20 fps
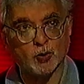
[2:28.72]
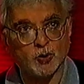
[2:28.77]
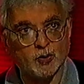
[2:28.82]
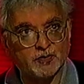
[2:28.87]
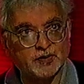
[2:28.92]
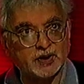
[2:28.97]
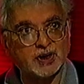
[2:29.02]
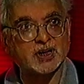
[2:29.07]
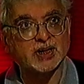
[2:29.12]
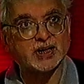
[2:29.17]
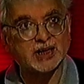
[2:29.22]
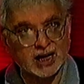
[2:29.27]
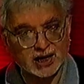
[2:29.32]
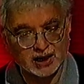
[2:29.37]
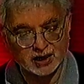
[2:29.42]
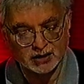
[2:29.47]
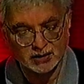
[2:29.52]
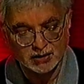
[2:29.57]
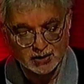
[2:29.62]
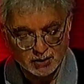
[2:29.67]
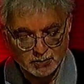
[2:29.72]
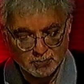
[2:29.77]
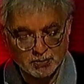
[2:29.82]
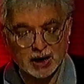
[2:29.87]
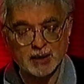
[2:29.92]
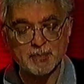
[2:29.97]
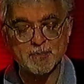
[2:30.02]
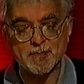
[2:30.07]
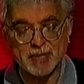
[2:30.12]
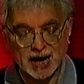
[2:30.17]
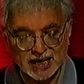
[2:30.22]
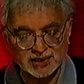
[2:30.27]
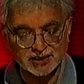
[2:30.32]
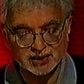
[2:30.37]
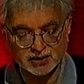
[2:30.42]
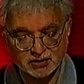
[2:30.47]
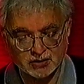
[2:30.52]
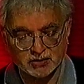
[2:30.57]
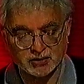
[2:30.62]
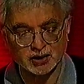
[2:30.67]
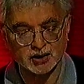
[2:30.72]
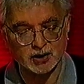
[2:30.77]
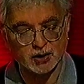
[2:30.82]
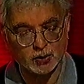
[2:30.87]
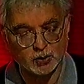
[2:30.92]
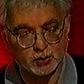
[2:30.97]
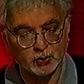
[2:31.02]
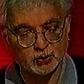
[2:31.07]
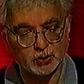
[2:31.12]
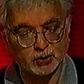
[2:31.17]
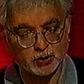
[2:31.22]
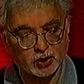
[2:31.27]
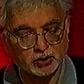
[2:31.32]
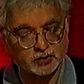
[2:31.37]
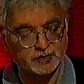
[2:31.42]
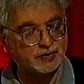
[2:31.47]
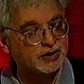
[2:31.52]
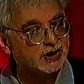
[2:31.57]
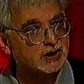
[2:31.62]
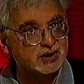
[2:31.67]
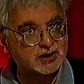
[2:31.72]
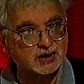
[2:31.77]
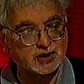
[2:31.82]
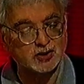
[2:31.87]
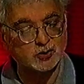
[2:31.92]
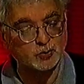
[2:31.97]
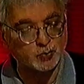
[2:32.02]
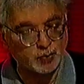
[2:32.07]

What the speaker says: over again by massacring a whole lot of innocent